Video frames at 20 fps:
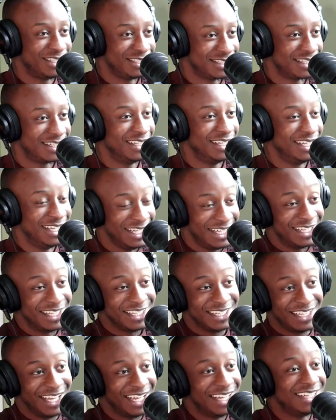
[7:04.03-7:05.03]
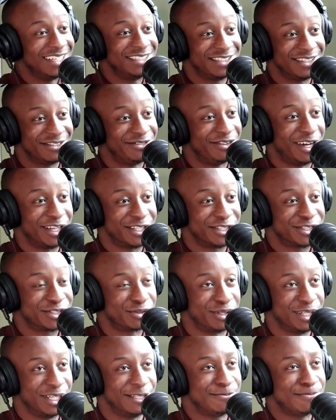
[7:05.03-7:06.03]
to get into
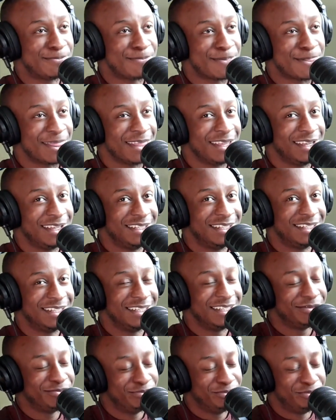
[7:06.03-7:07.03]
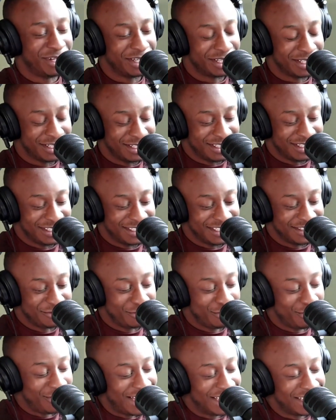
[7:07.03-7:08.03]
fostering, but
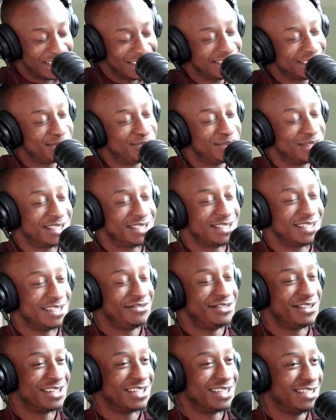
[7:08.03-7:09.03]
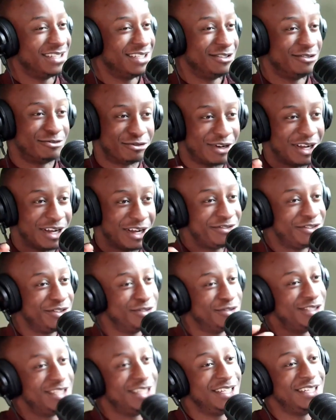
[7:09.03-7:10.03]
why specifically
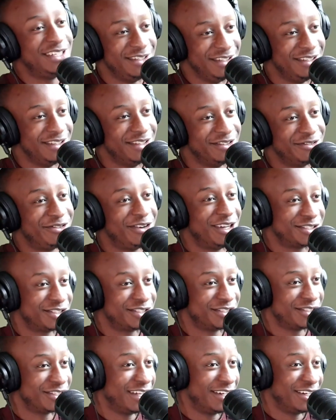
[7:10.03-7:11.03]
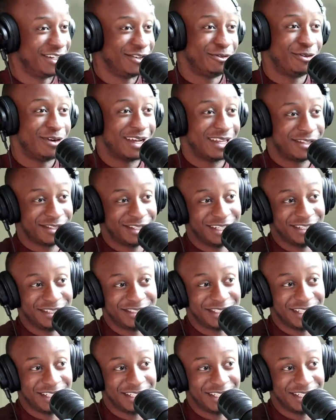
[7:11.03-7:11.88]
refugee foster care rather than, say,